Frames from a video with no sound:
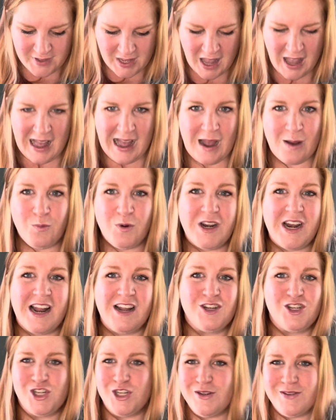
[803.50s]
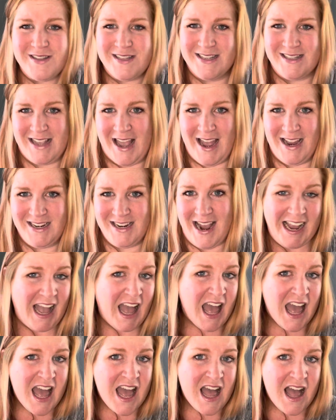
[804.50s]
I would not choose this candy.
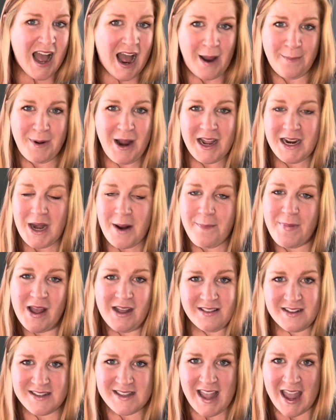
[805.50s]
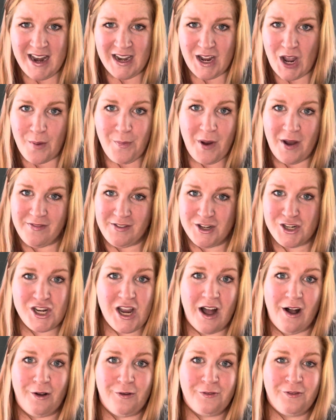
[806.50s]
I'm not gonna pick this candy up off the
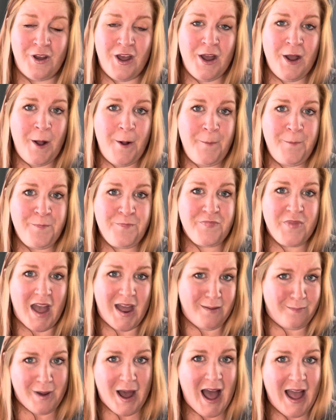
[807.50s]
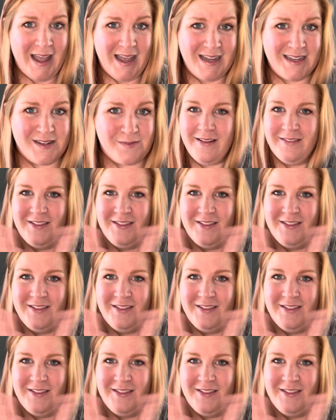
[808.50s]
shelf and buy it.